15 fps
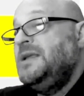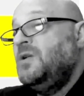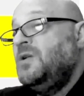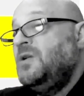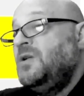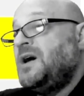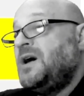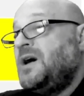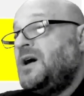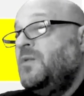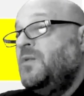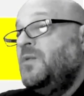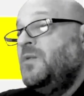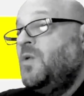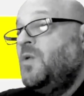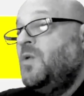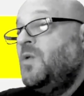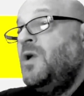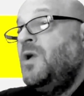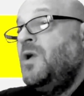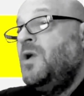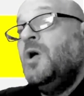otaku or
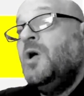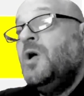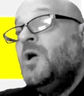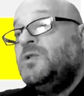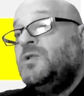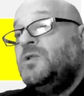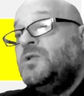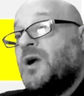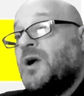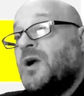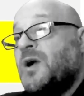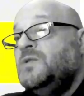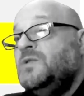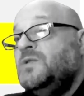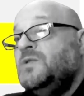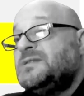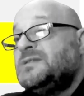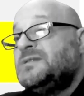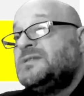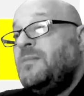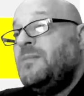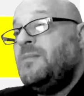otaku
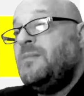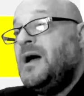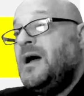sama